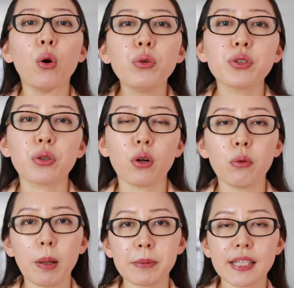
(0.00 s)
own your
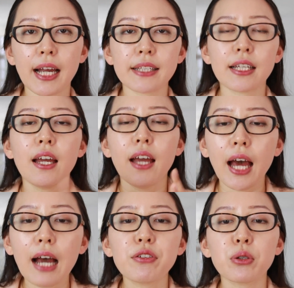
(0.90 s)
own website,
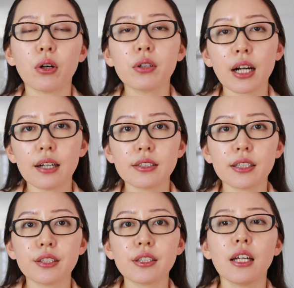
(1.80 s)
have your own
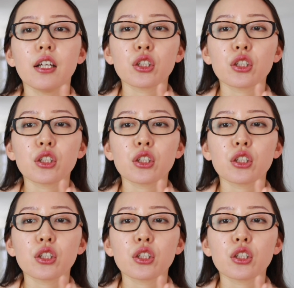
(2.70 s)
content.